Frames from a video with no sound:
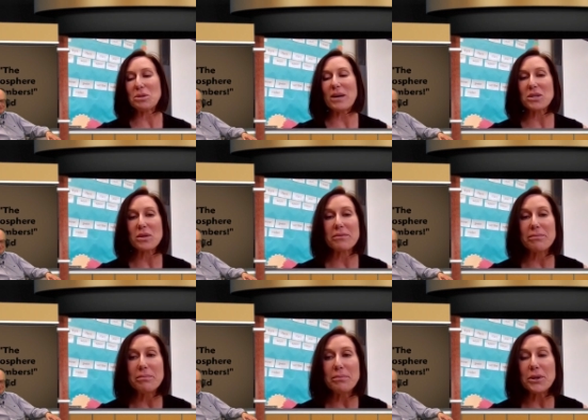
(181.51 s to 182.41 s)
shoebox with a
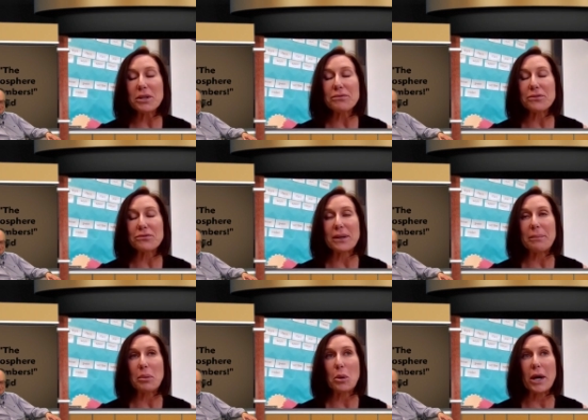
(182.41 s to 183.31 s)
beautiful
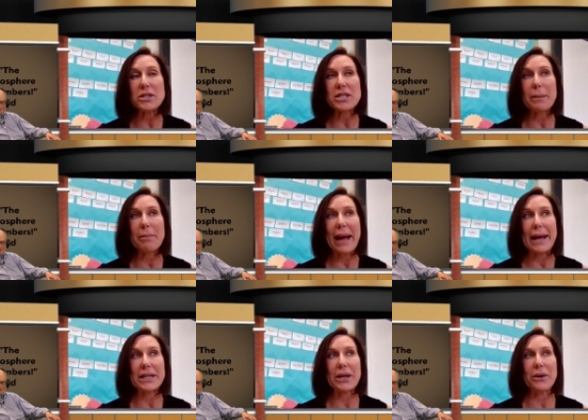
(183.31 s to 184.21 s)
front porch and a
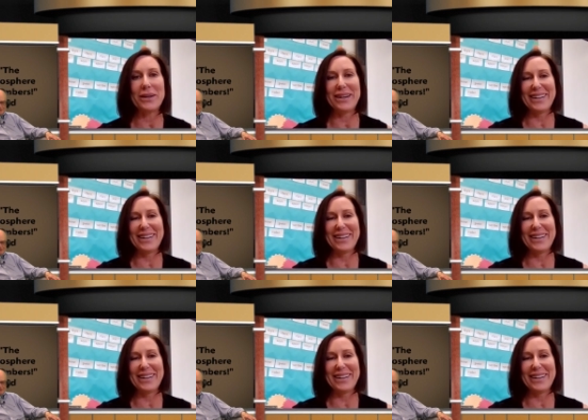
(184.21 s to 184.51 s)
patio.